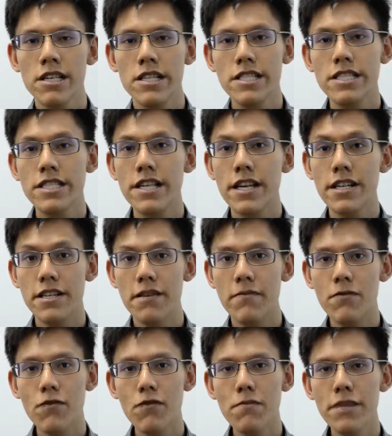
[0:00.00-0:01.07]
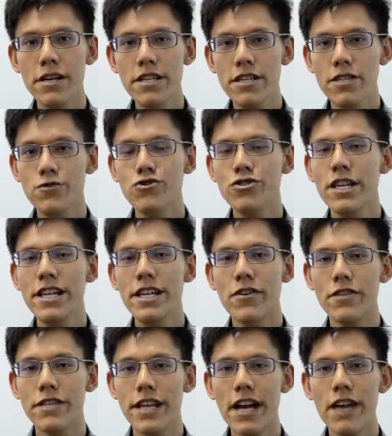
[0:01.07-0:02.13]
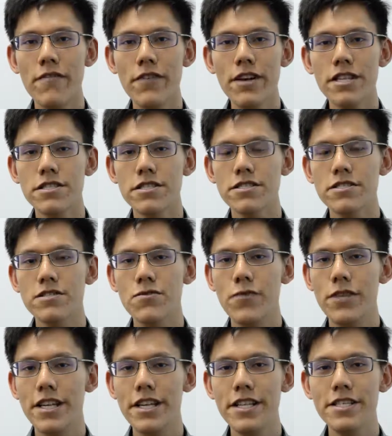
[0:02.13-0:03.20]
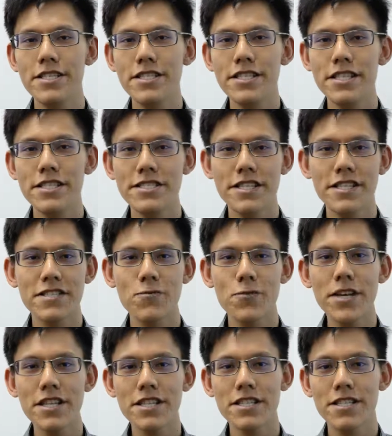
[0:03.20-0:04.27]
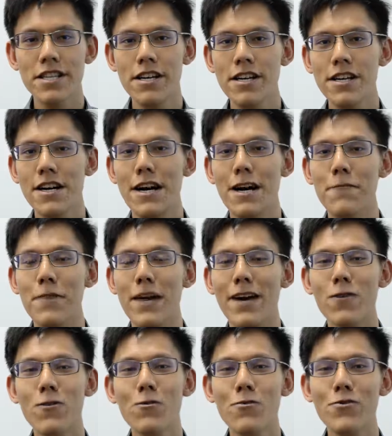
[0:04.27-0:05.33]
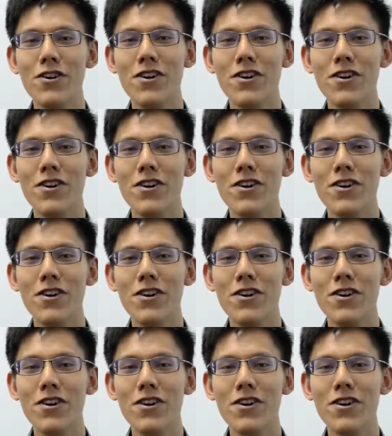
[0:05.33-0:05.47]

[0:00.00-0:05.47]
see an improvement, usually on the average within 6 weeks. I hope you